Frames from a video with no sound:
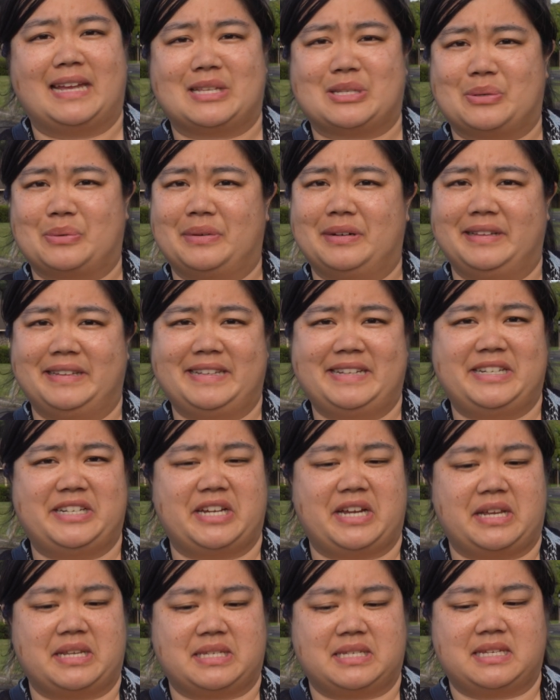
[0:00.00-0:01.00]
It's really
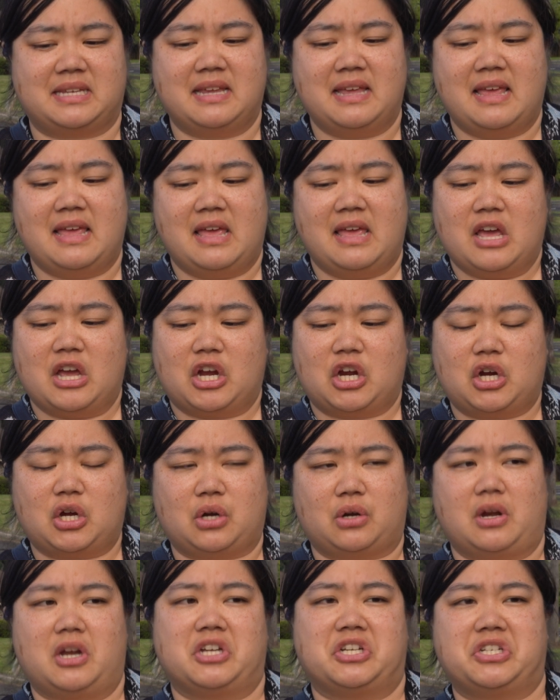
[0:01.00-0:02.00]
just
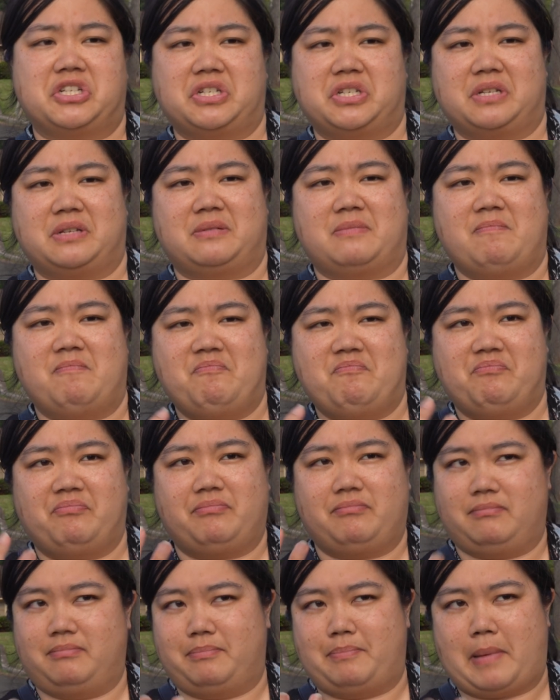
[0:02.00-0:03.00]
crushed
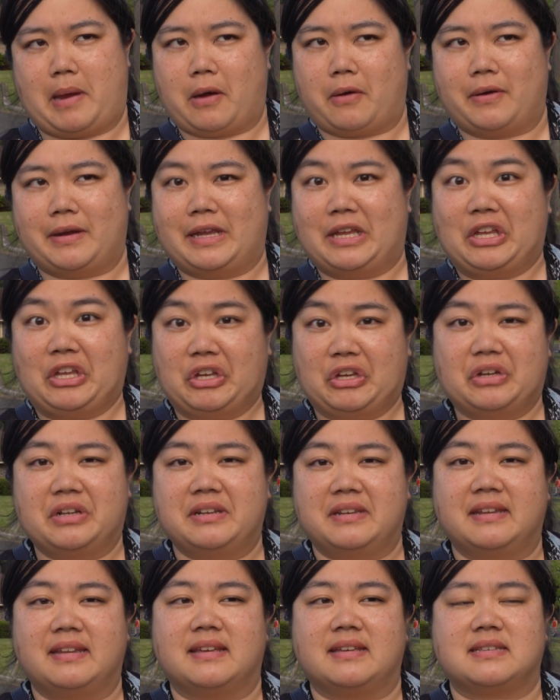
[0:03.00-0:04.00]
berry
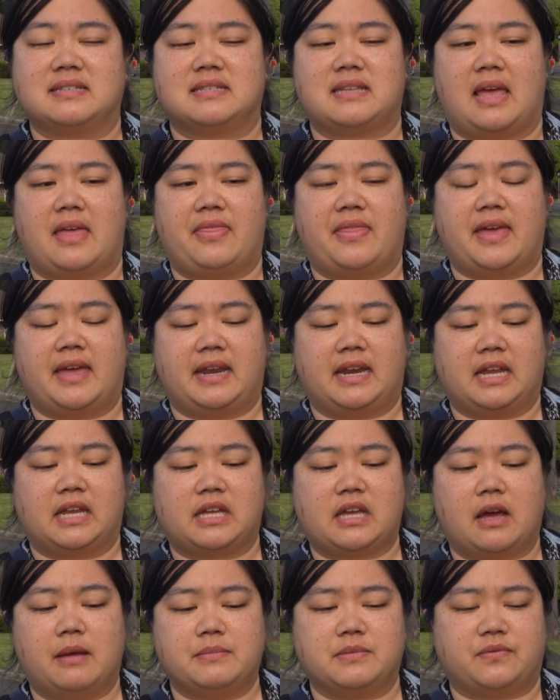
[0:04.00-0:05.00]
goodness, and then
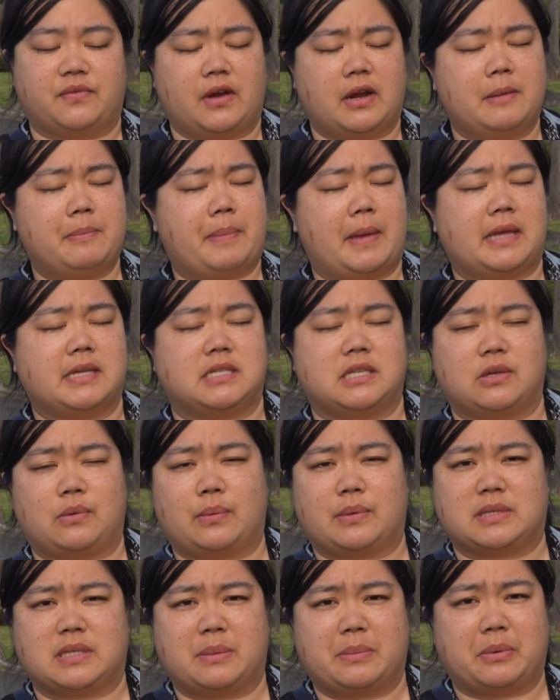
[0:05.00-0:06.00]
it comes very basic
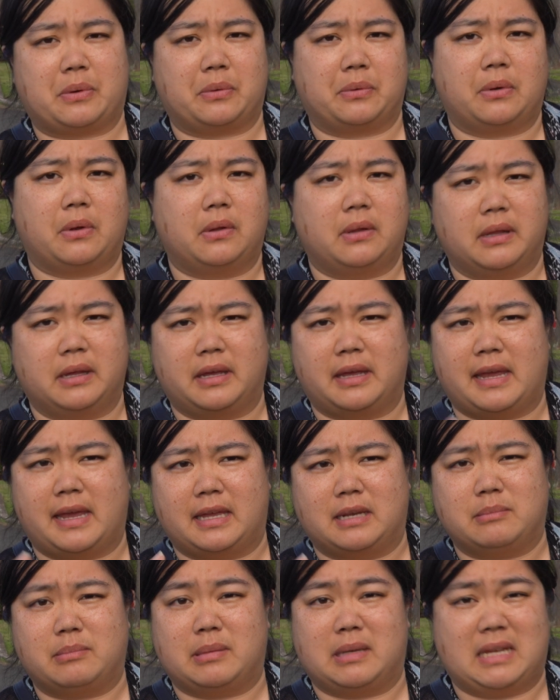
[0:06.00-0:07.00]
with some granola
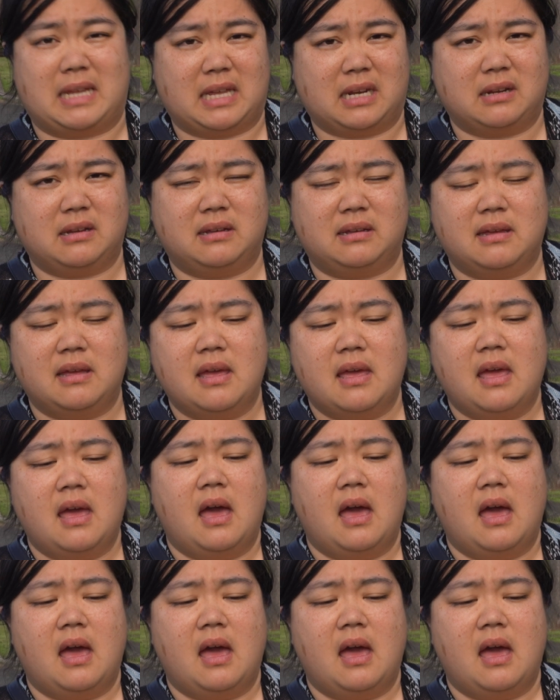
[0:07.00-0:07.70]
and banana.